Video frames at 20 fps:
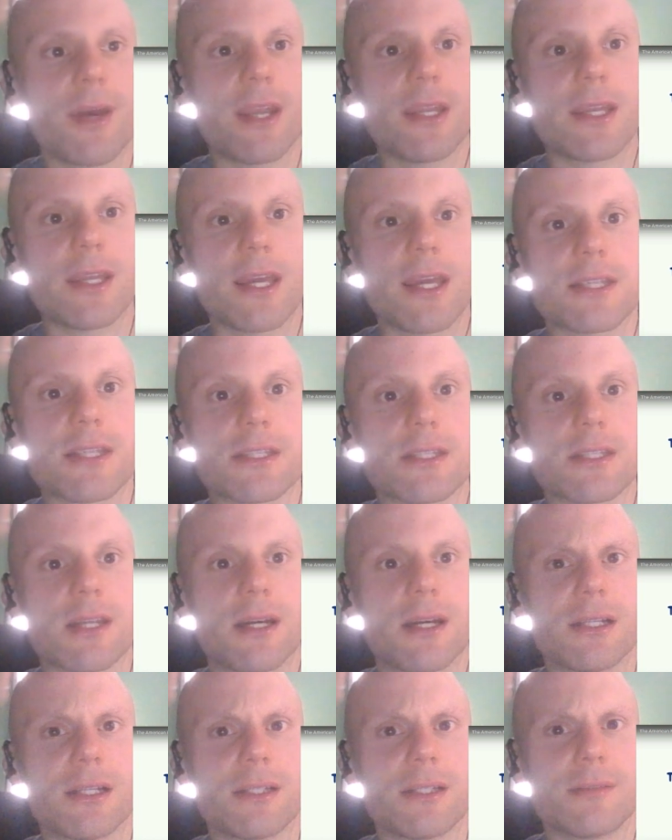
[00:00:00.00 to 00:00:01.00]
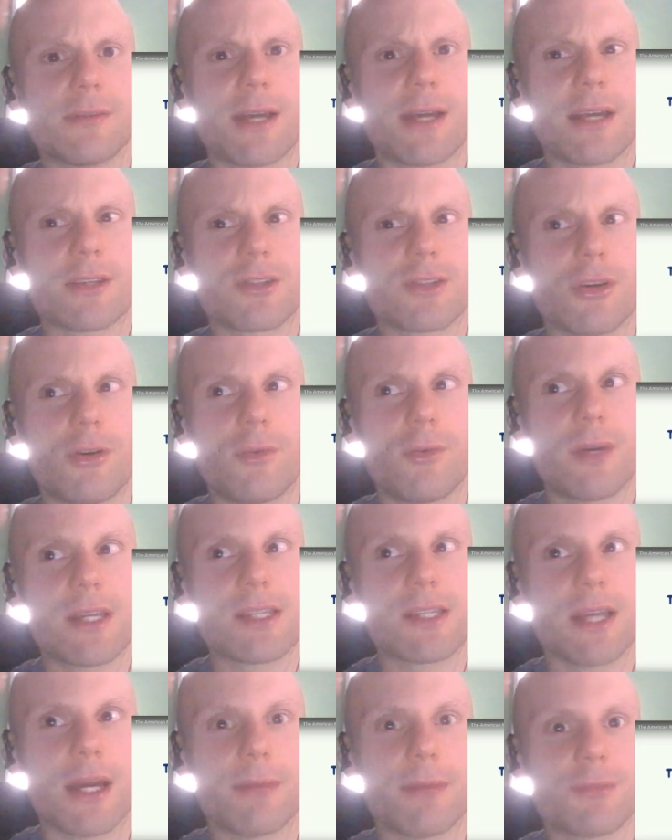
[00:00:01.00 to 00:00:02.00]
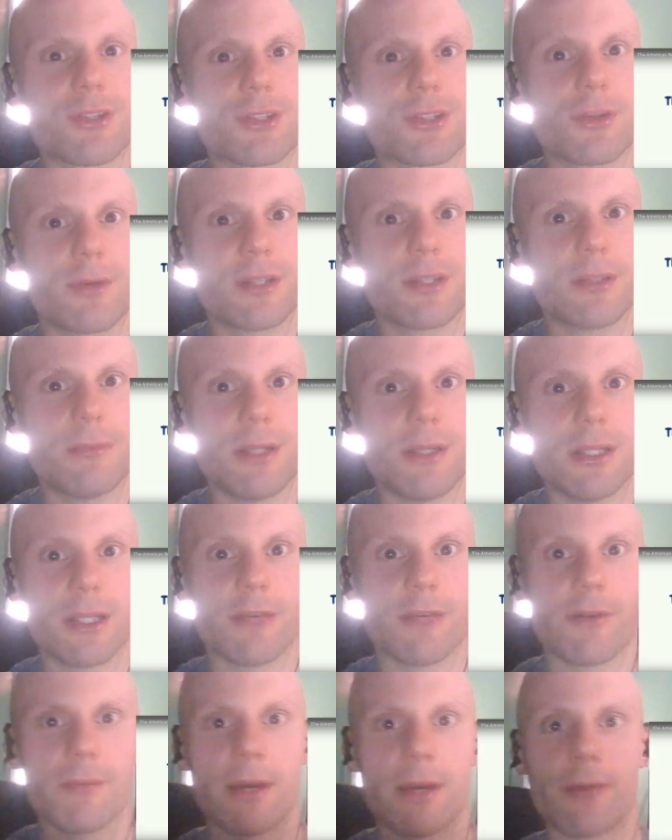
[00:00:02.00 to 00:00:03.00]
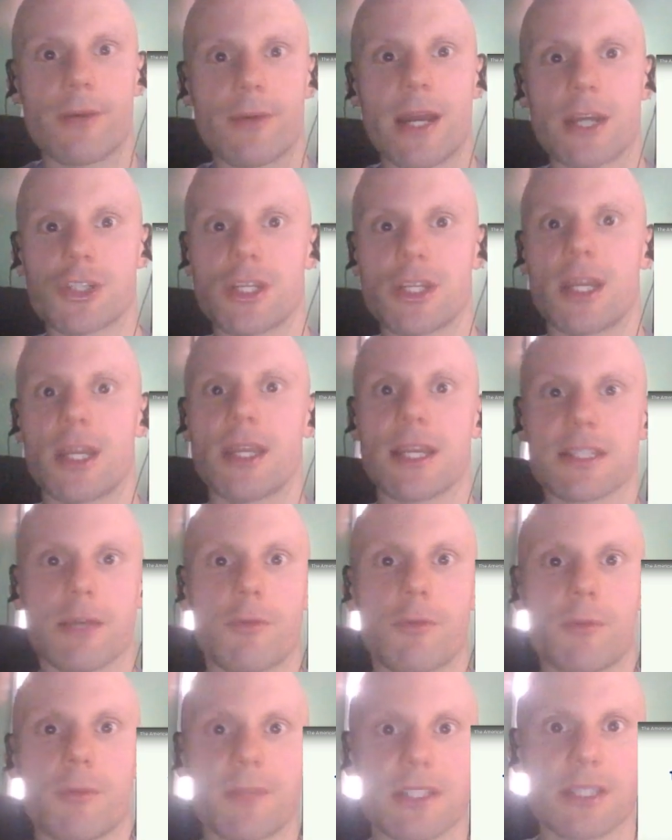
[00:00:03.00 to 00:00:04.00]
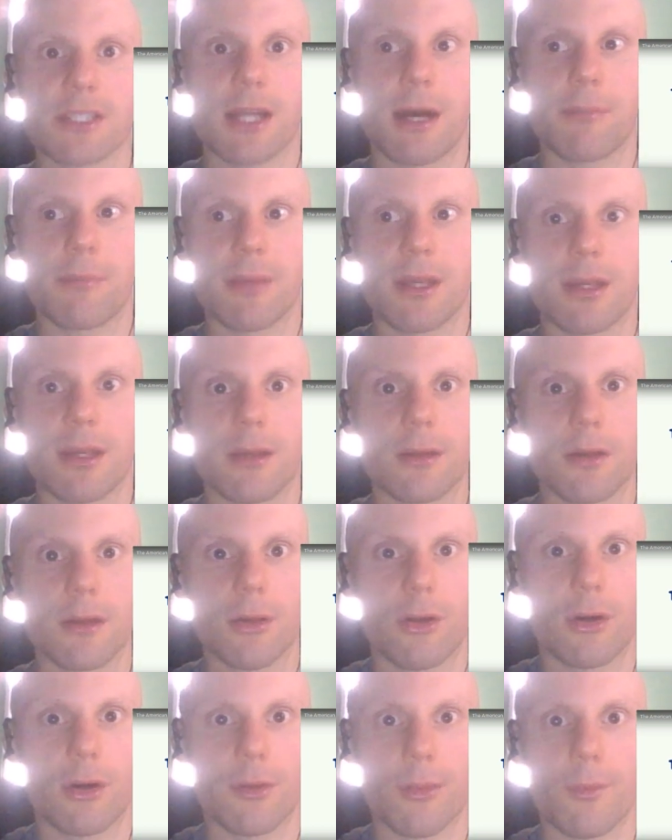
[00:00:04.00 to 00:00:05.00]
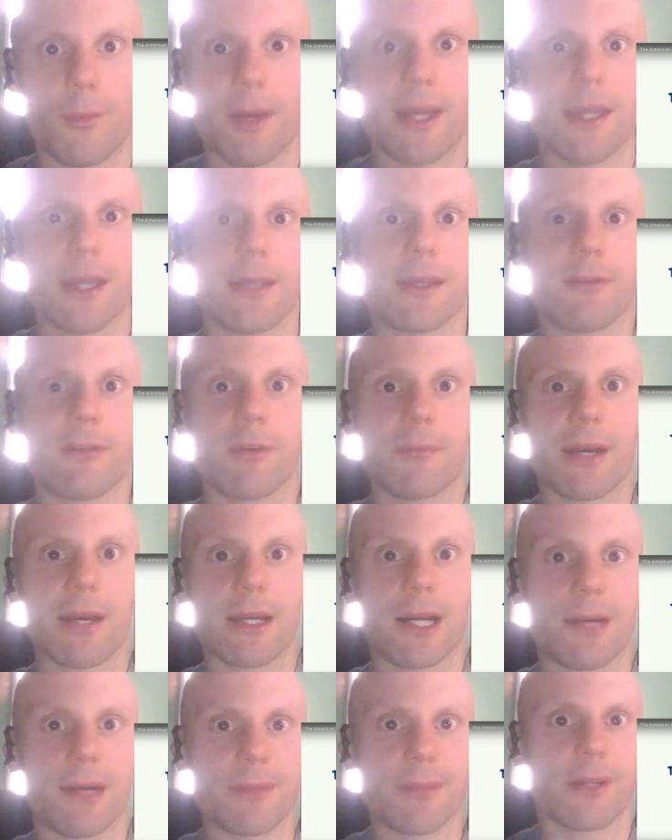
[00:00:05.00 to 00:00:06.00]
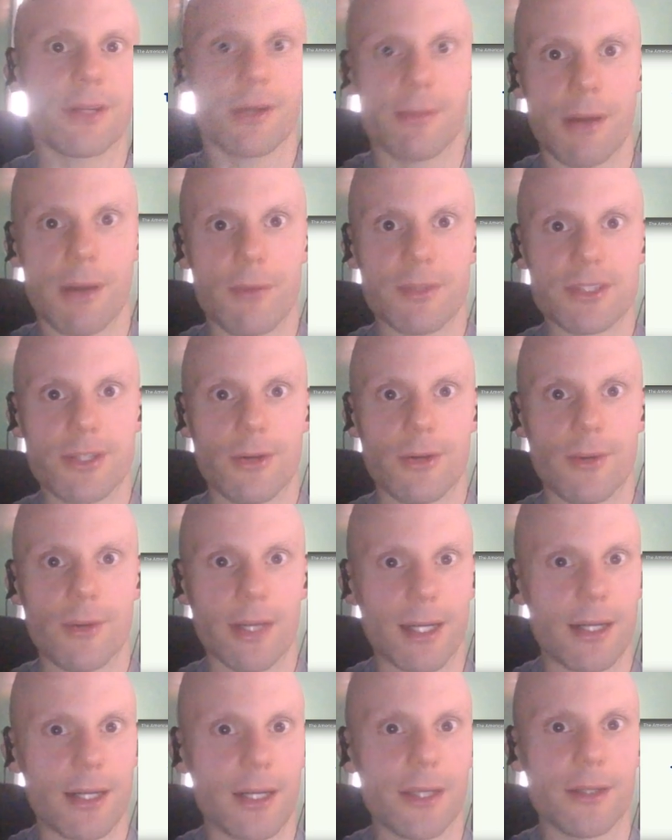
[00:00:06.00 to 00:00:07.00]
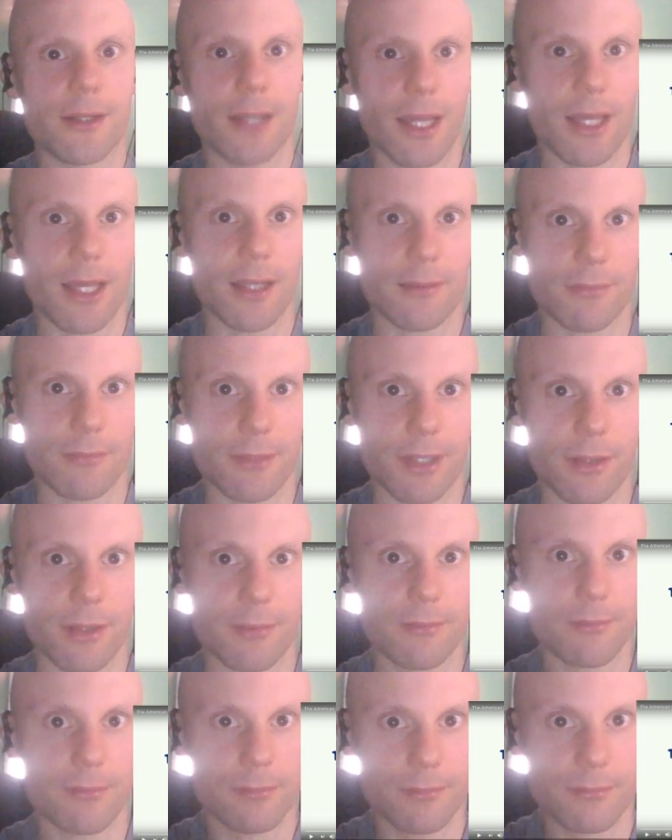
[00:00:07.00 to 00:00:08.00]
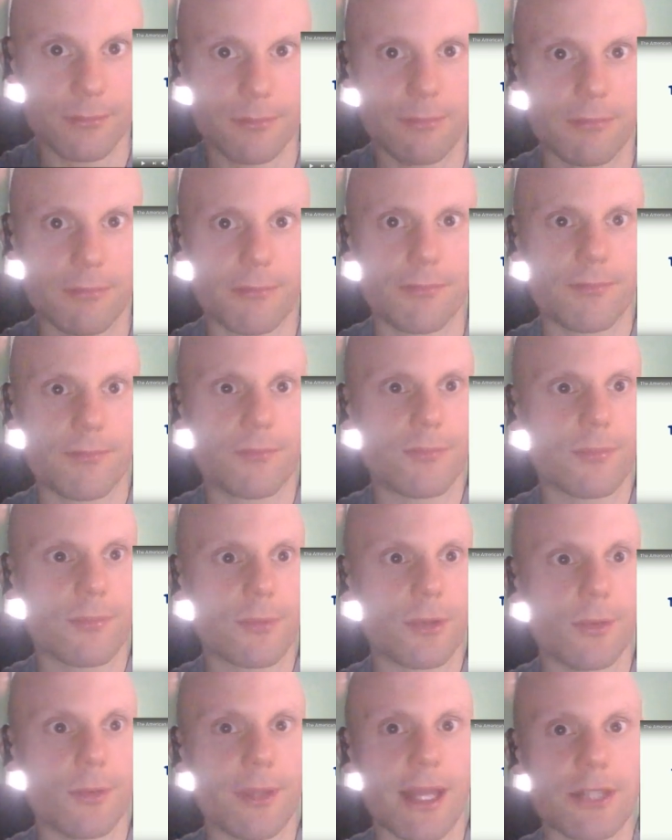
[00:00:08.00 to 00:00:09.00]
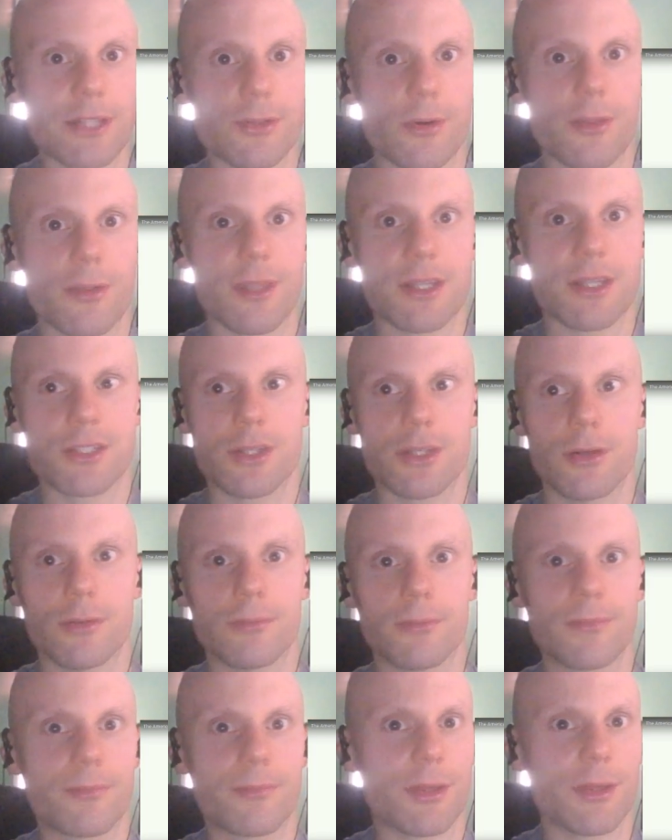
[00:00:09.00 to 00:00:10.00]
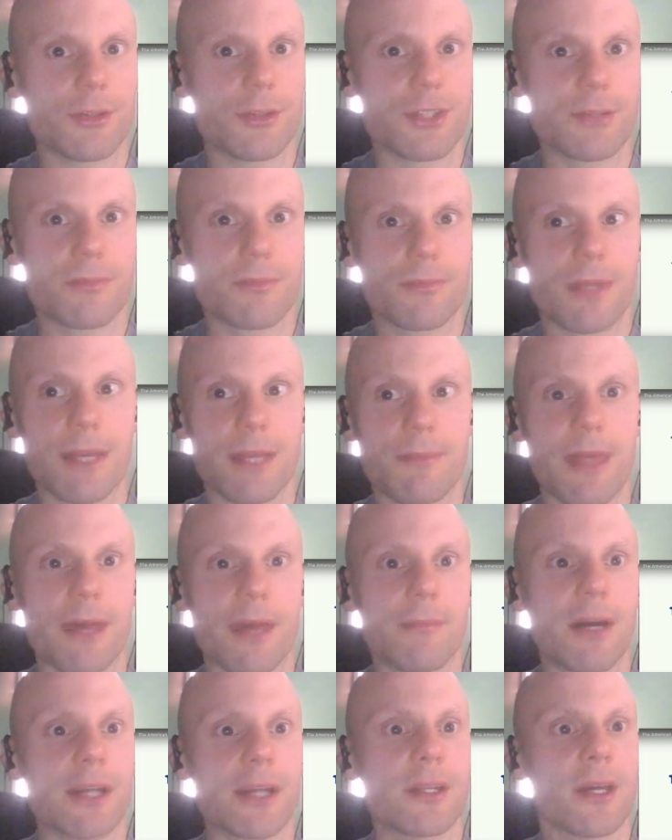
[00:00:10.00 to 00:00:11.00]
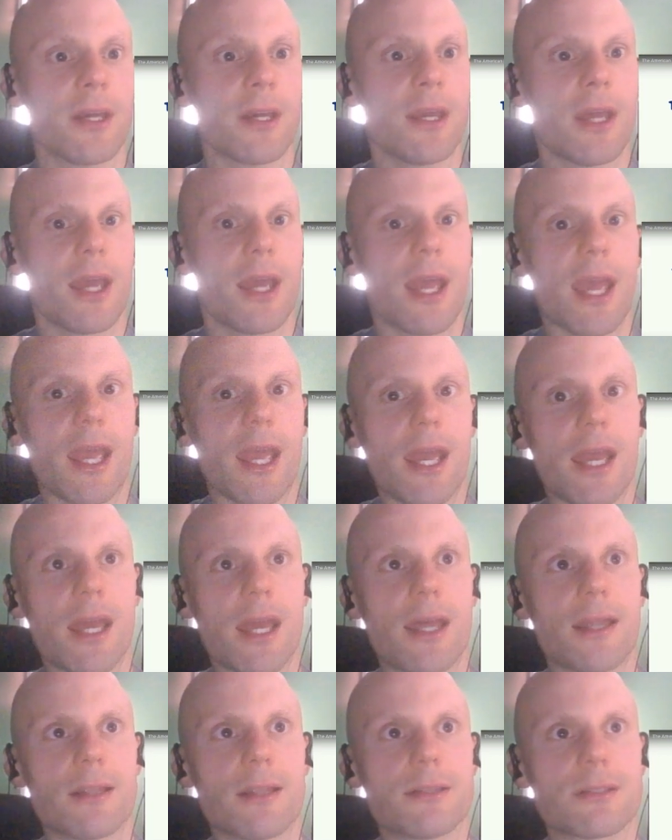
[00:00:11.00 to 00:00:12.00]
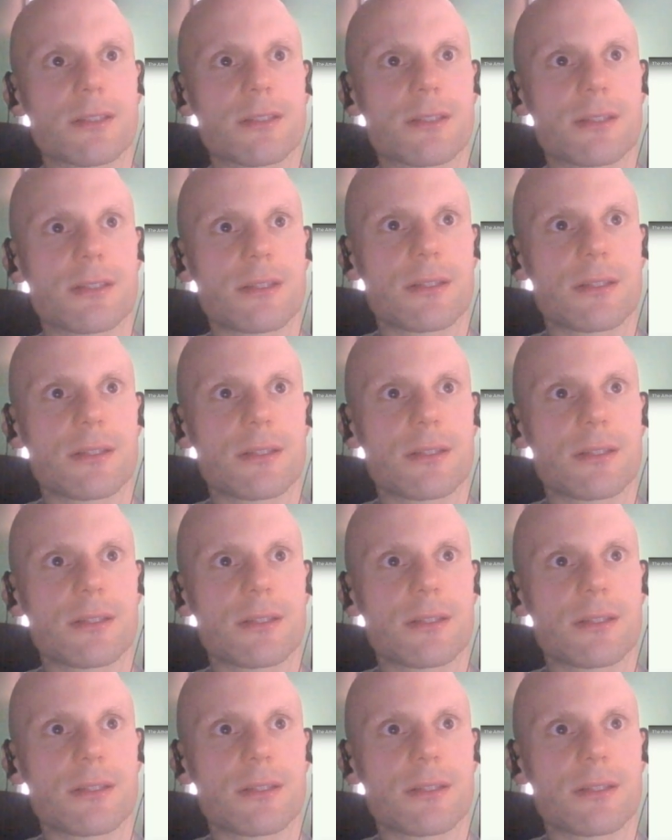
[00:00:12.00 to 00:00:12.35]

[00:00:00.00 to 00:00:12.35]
any case, as always, I'm just going to be giving my reaction. And yes, I will be stopping along the way, giving my commentary about what's going on and, doing that sort of thing, so just keep that in mind. And